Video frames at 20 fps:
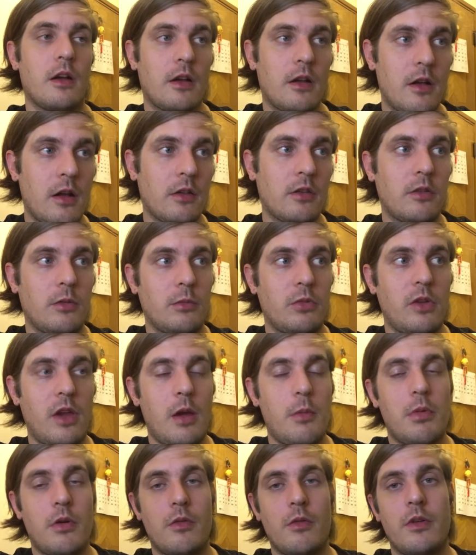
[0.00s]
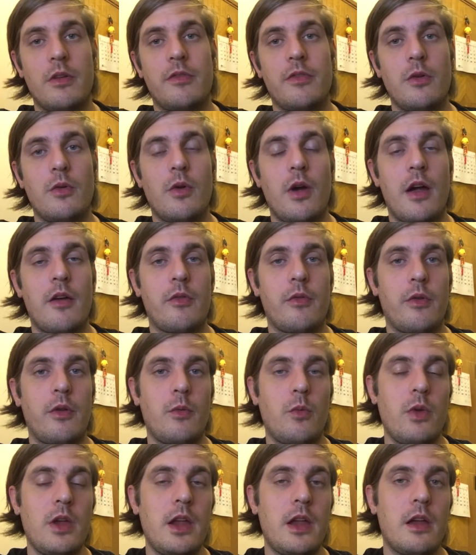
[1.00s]
custom saber review every
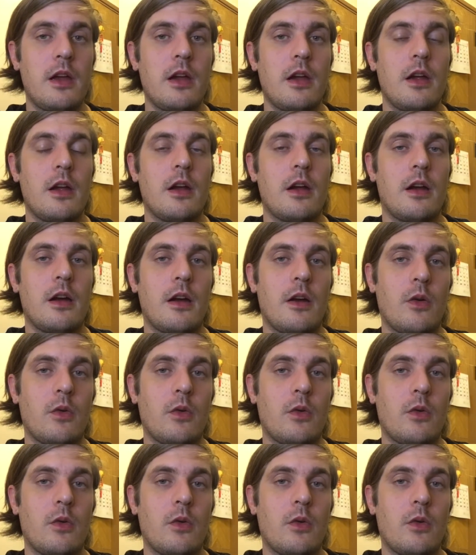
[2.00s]
week. Uh,